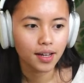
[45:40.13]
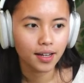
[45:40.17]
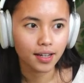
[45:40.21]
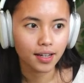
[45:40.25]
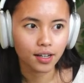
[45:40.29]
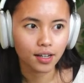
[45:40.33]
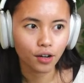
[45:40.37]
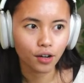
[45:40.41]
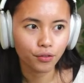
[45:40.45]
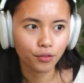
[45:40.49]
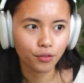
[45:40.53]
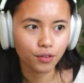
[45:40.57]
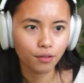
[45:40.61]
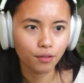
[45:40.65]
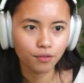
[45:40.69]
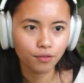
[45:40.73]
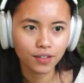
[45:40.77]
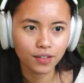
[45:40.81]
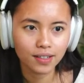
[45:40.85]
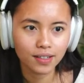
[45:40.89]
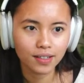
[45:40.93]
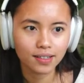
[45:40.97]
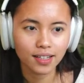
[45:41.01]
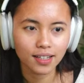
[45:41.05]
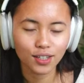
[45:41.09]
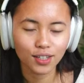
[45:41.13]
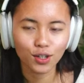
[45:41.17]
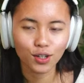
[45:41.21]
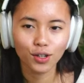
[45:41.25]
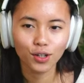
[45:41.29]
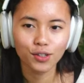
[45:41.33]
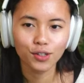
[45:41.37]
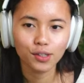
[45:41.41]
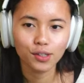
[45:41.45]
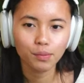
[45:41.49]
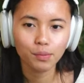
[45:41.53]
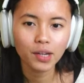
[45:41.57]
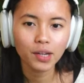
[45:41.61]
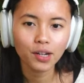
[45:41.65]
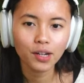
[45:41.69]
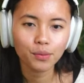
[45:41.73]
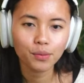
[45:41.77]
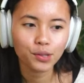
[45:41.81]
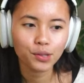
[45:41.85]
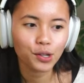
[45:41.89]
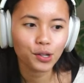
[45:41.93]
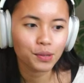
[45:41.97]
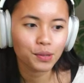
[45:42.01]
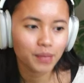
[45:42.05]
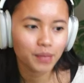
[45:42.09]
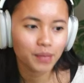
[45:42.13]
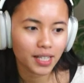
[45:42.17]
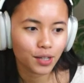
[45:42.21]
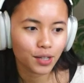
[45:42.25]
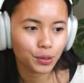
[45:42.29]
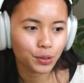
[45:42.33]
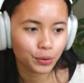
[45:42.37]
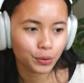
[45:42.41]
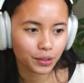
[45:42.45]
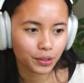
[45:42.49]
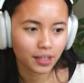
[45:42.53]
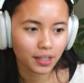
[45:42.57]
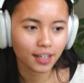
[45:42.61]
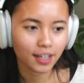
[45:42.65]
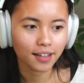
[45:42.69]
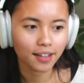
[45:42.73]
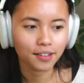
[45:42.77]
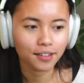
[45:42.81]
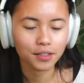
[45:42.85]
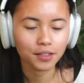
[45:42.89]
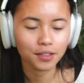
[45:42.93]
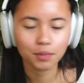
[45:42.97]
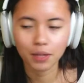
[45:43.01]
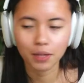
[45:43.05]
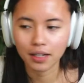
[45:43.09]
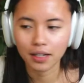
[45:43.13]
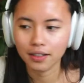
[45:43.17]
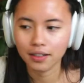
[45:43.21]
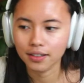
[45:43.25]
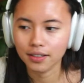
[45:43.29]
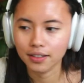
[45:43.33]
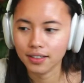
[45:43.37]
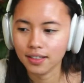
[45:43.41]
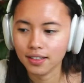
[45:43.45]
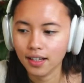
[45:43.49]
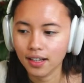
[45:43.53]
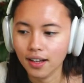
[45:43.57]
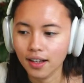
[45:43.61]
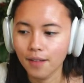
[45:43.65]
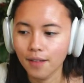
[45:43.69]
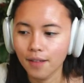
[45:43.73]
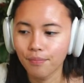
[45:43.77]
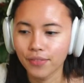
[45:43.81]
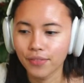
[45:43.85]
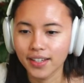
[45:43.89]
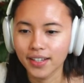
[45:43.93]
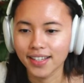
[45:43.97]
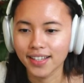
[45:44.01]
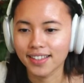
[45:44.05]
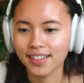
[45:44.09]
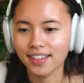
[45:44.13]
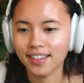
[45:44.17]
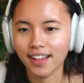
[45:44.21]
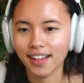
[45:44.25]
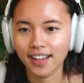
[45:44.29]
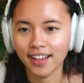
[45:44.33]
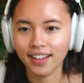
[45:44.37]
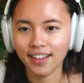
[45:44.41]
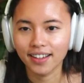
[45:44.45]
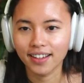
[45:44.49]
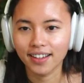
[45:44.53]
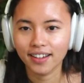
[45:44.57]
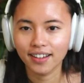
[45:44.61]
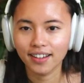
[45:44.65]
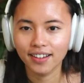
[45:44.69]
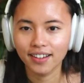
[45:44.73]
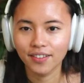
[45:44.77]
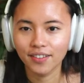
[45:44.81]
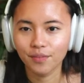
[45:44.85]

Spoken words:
it often feels like you can spin up so many cool things, because it's like,